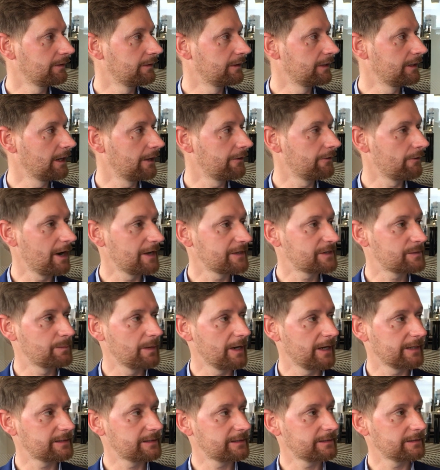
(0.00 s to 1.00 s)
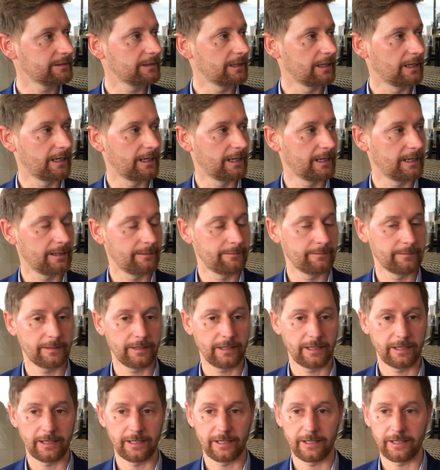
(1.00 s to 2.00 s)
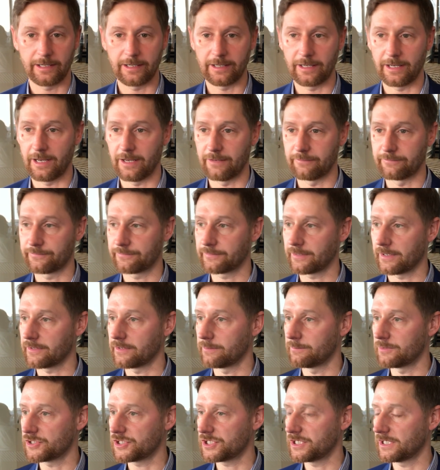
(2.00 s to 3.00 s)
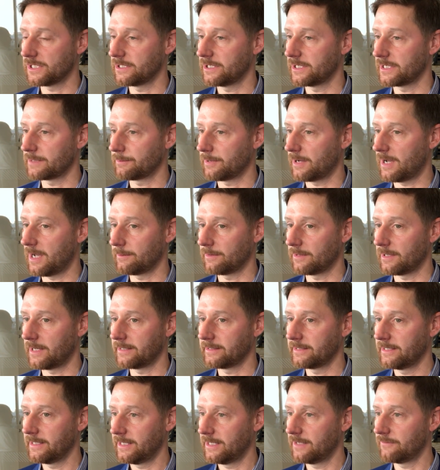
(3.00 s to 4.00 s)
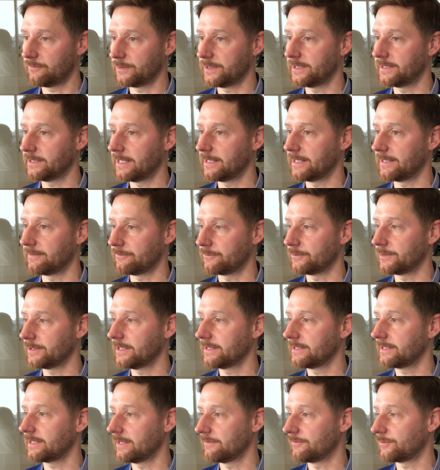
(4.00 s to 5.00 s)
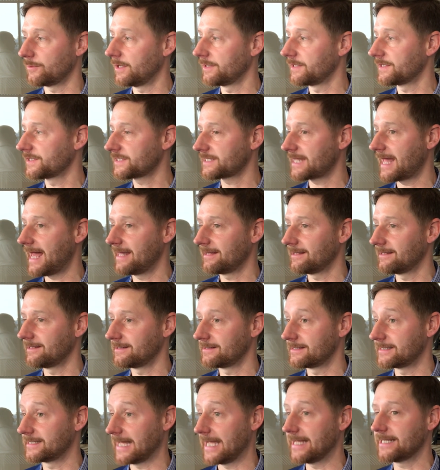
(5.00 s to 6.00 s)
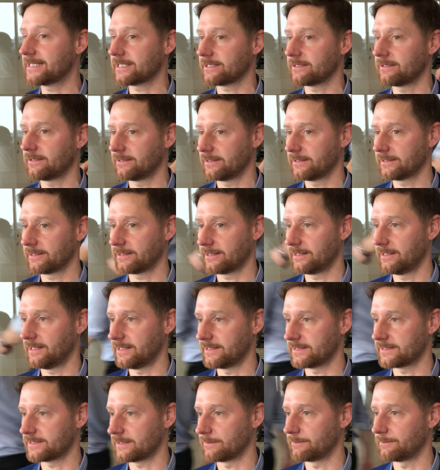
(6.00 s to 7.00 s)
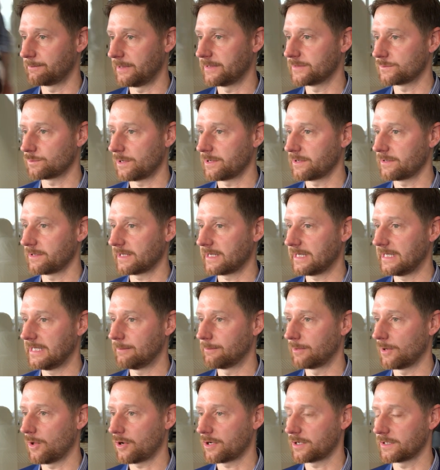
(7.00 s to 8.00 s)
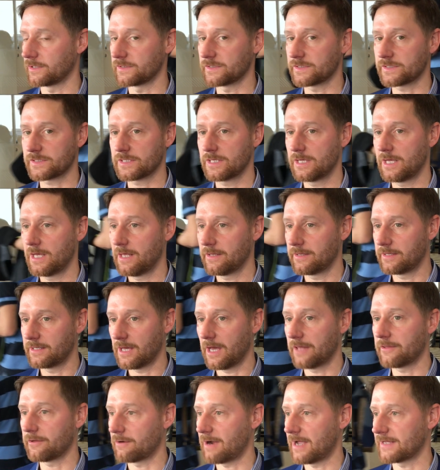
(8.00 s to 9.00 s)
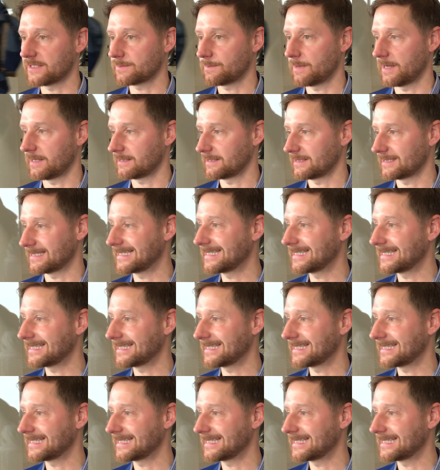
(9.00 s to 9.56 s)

The other aspect of kind of the machine learning pipeline, if we understand that data is one of the key blockers, the other aspect is